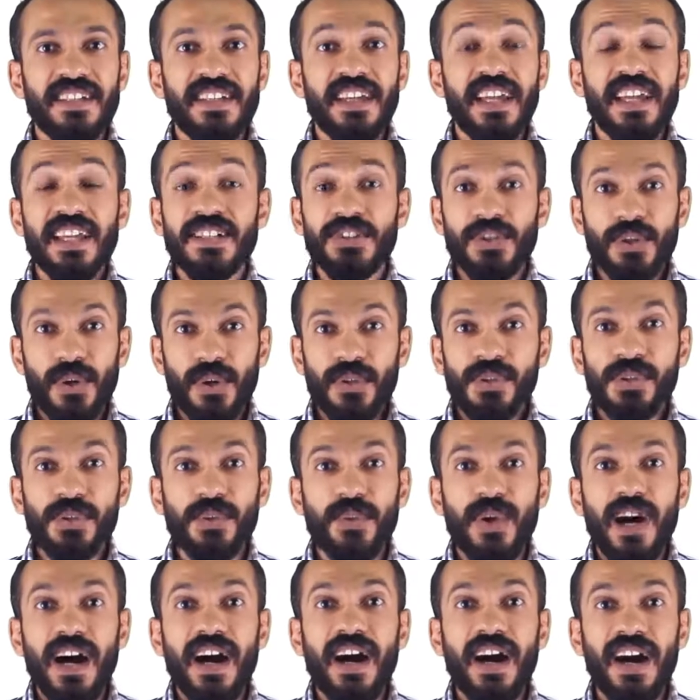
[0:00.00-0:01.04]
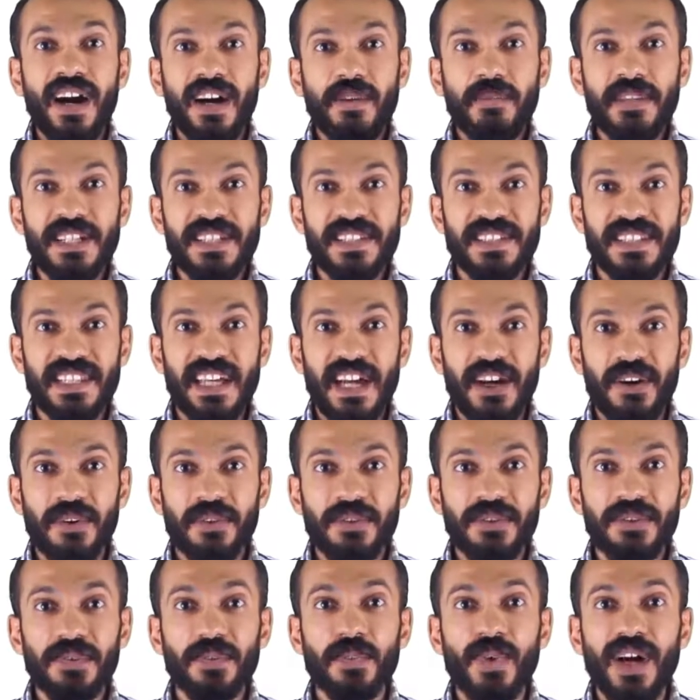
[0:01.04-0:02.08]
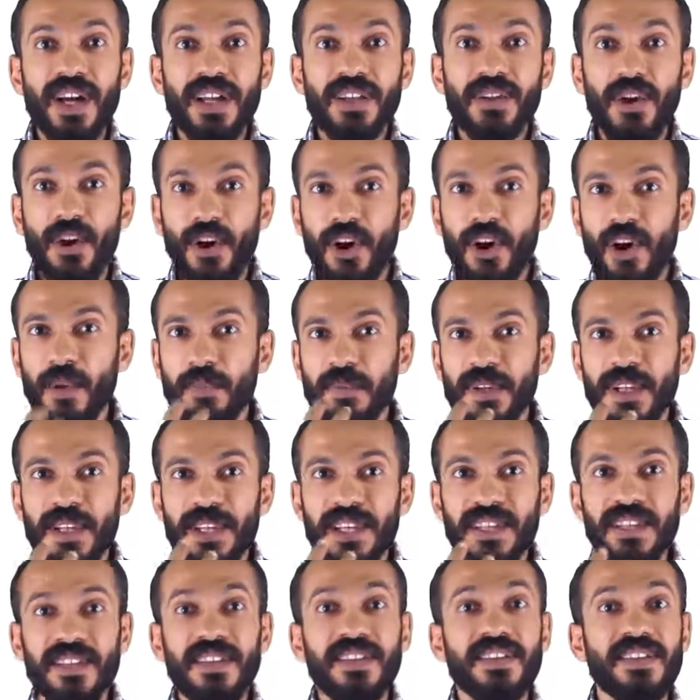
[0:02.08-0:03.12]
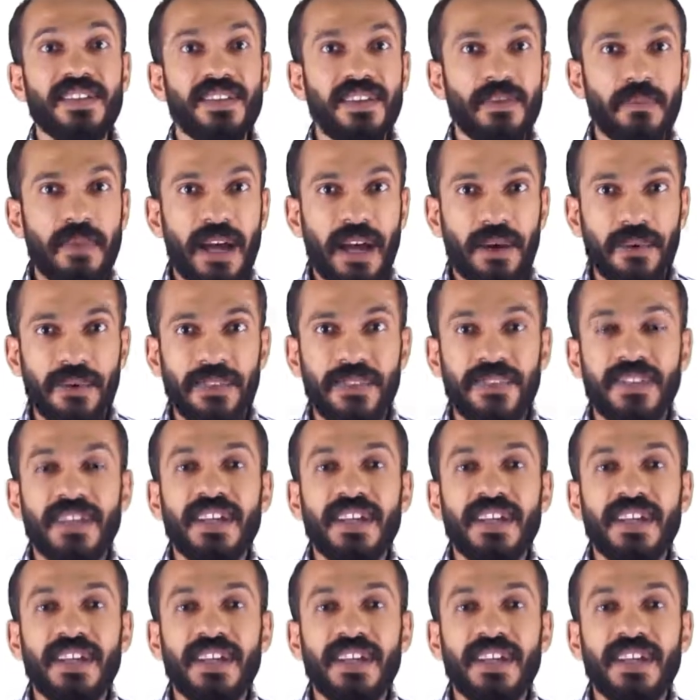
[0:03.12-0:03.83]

It's also a humming sound while opening the mouth.